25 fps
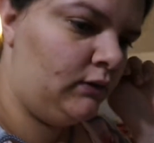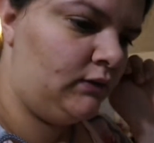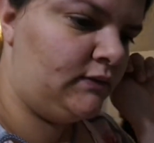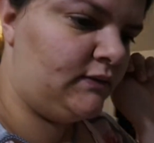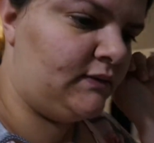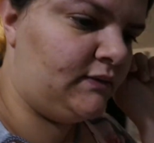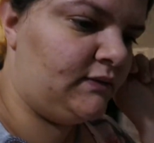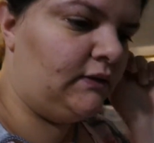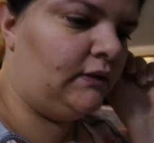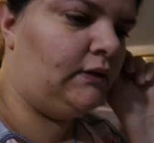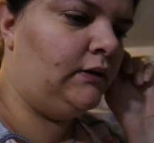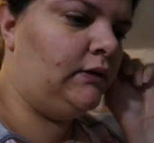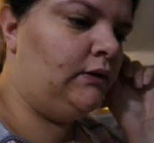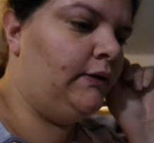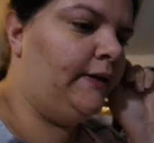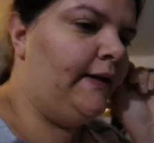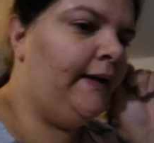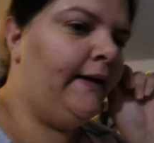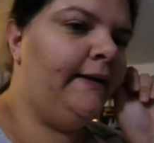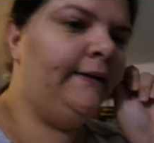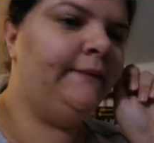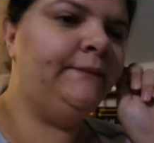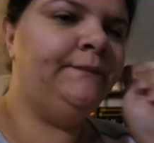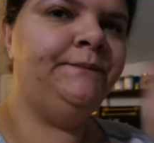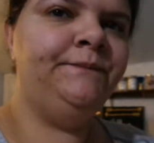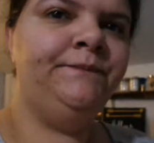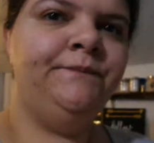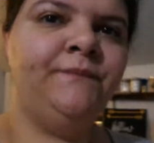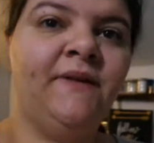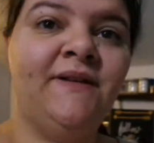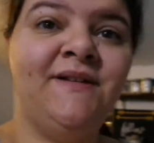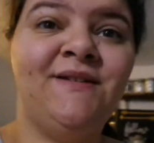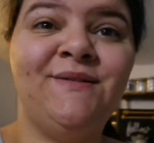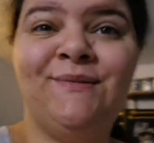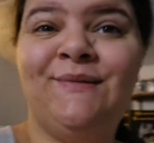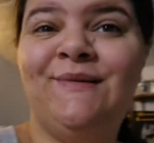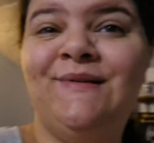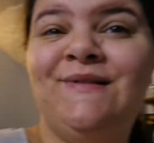So, yeah. I
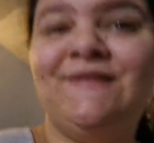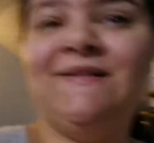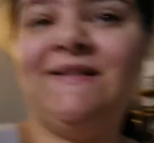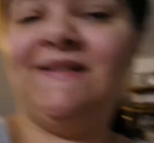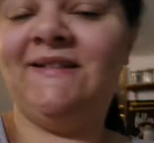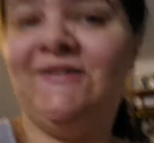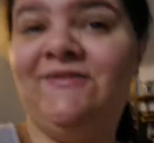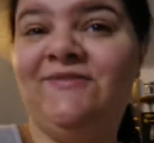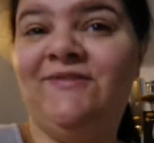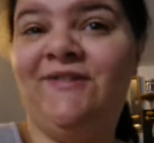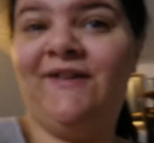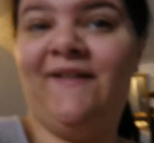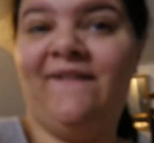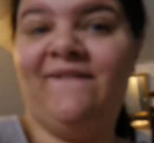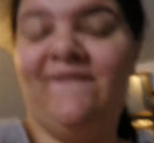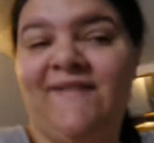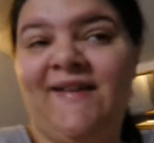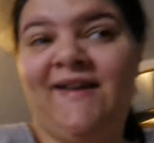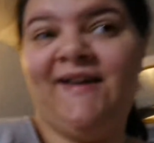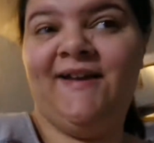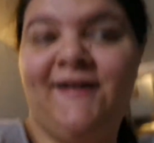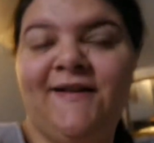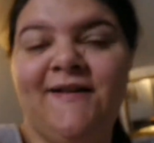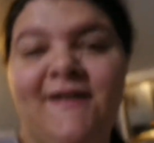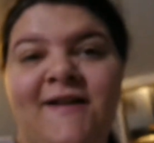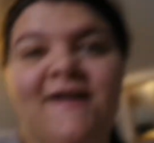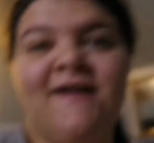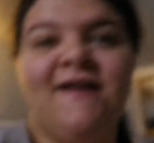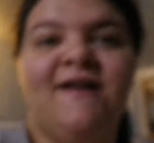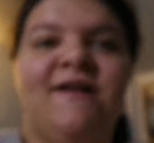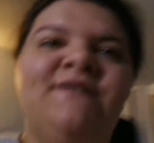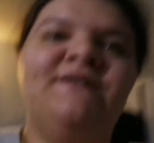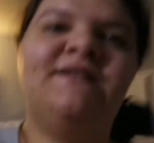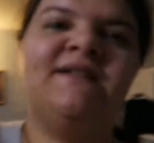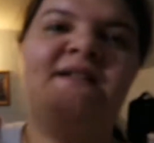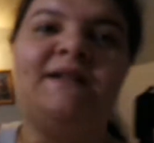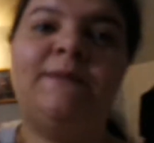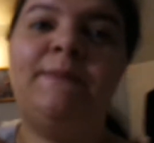just wanted to set the vlog up here.
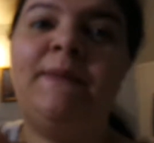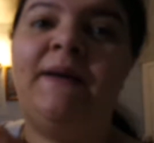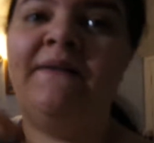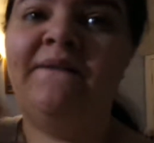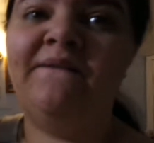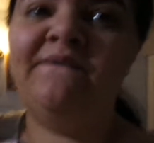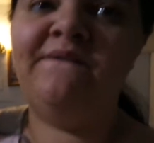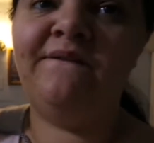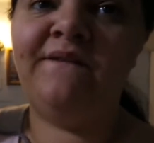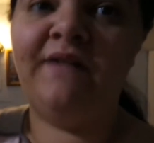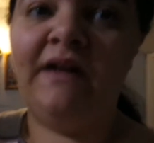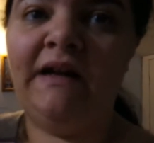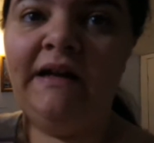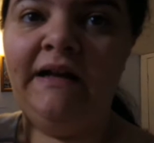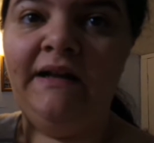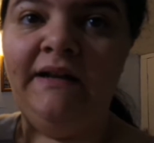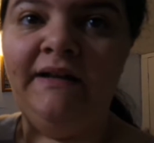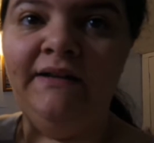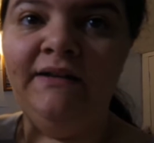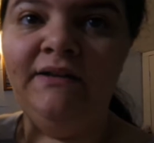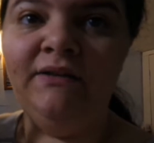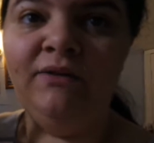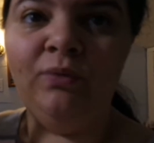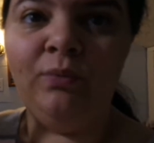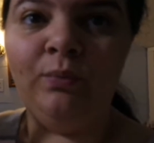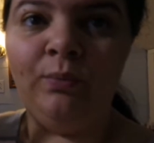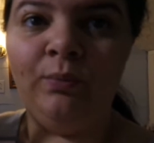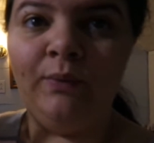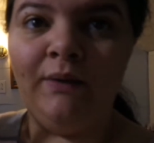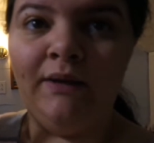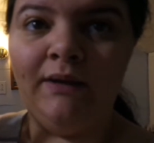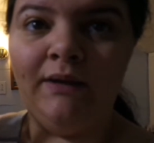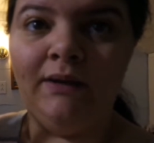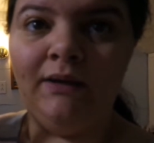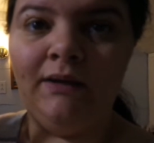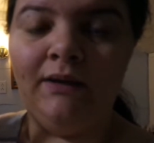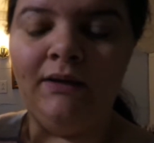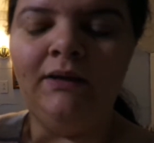It's going to be a fun
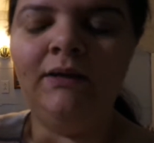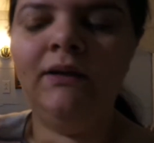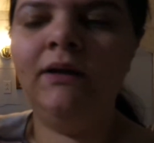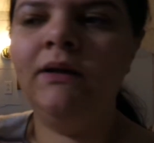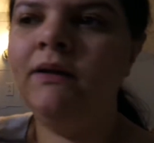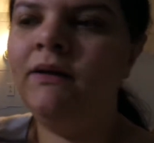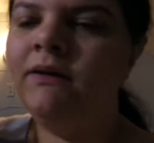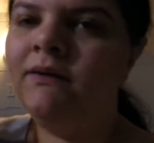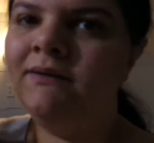weekend.